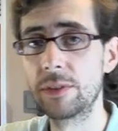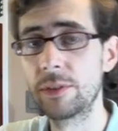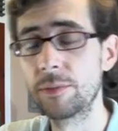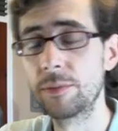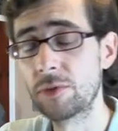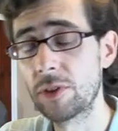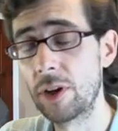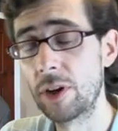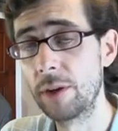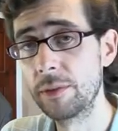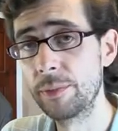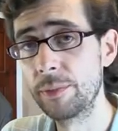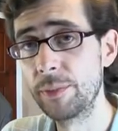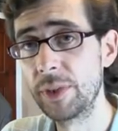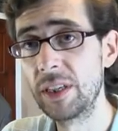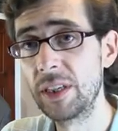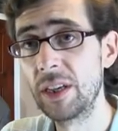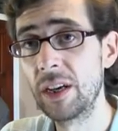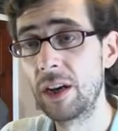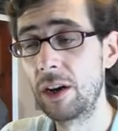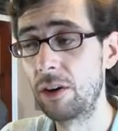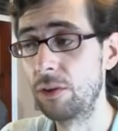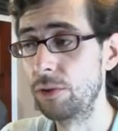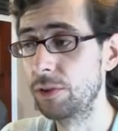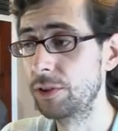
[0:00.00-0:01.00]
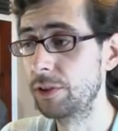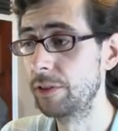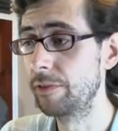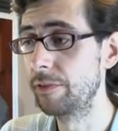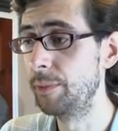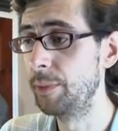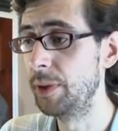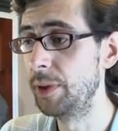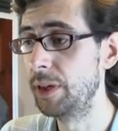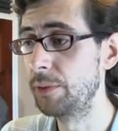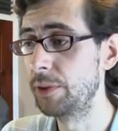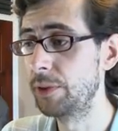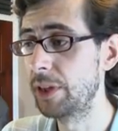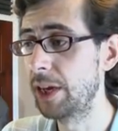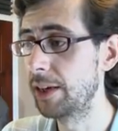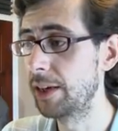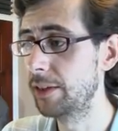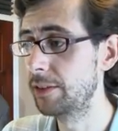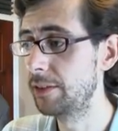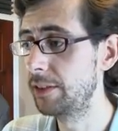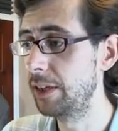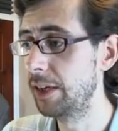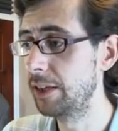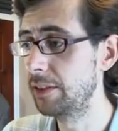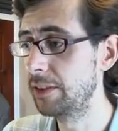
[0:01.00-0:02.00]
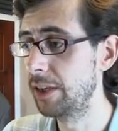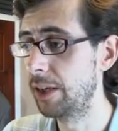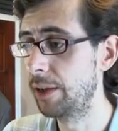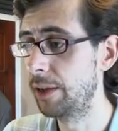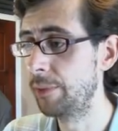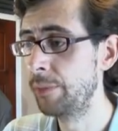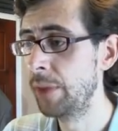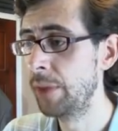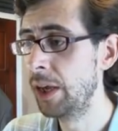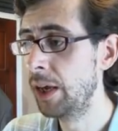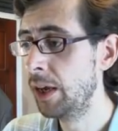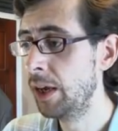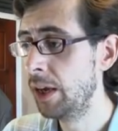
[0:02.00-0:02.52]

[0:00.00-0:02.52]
are subscribed to me are also familiar with HexDSL.